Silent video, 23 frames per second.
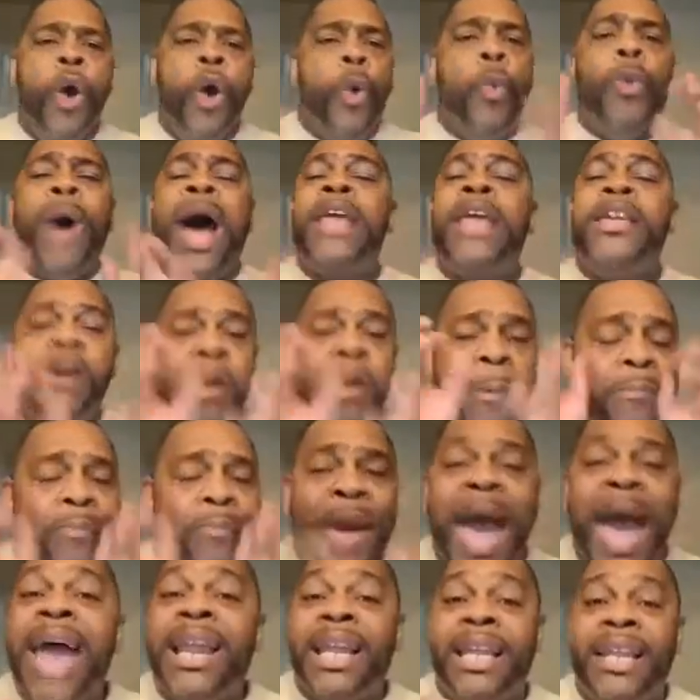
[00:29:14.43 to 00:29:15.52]
While you're
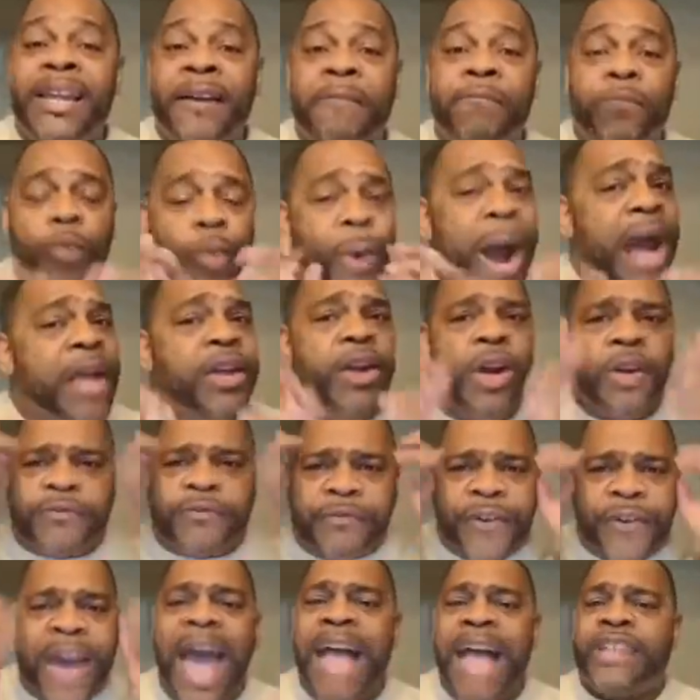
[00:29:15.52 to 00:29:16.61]
battling, while you're
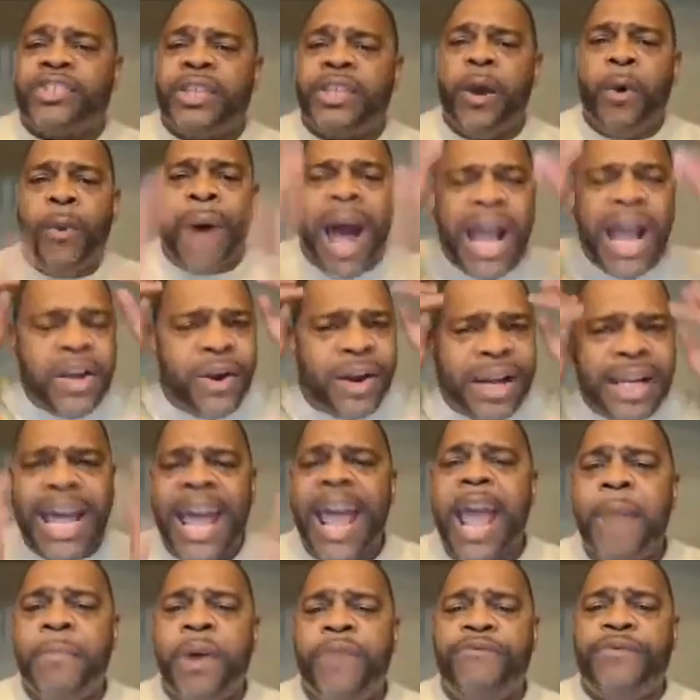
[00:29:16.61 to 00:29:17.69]
fasting, while you're
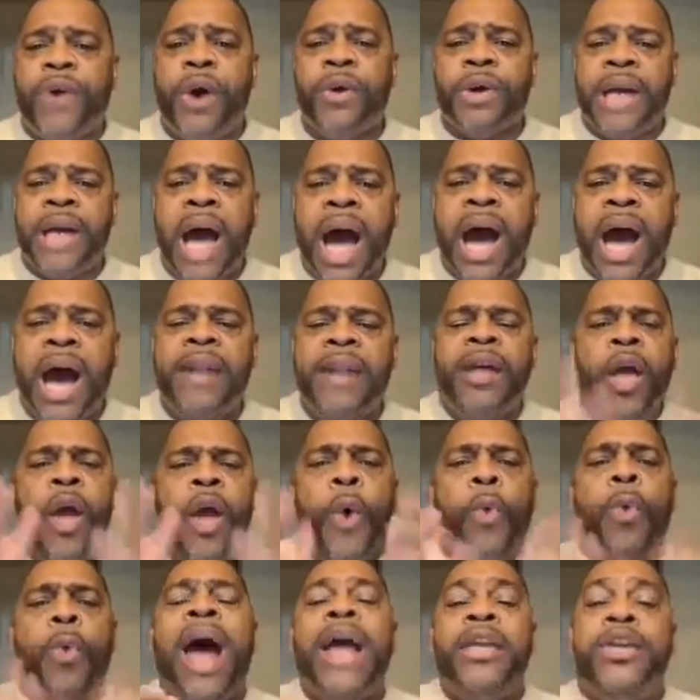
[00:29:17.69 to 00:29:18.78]
laying before God,
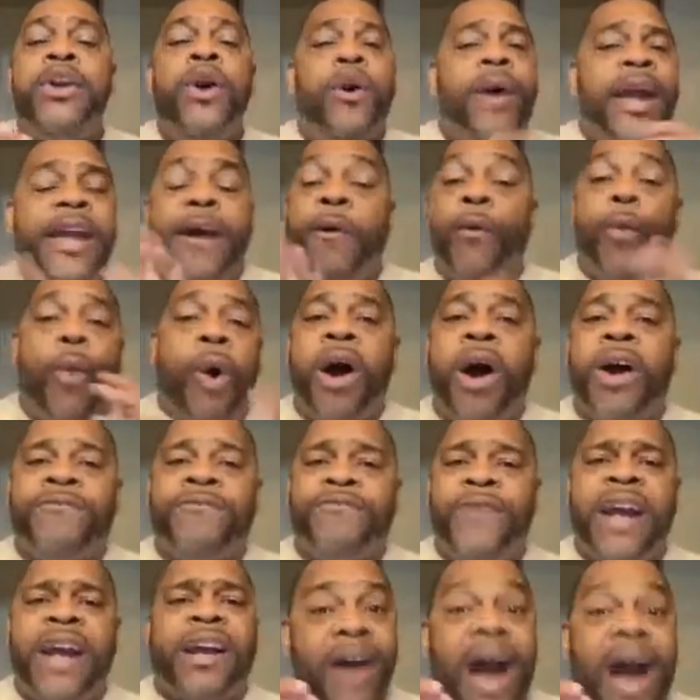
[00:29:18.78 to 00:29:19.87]
while you're in
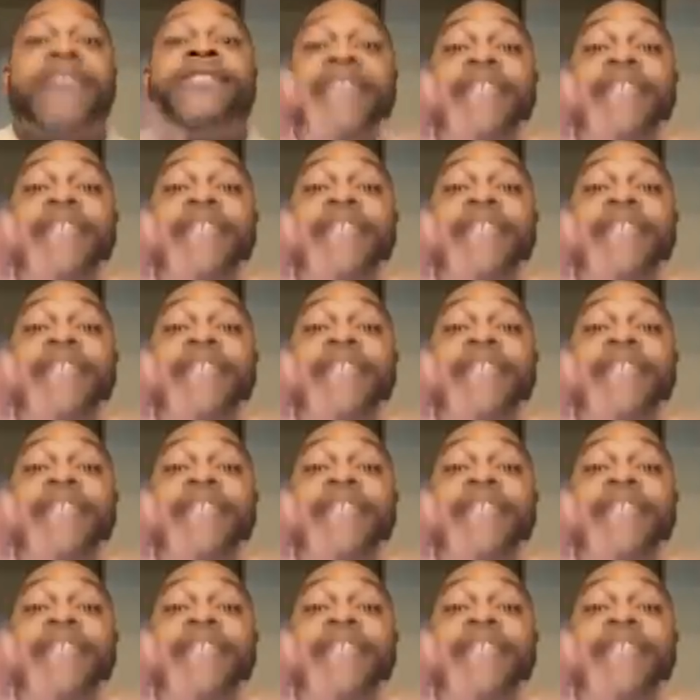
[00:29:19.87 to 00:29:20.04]
warfare, God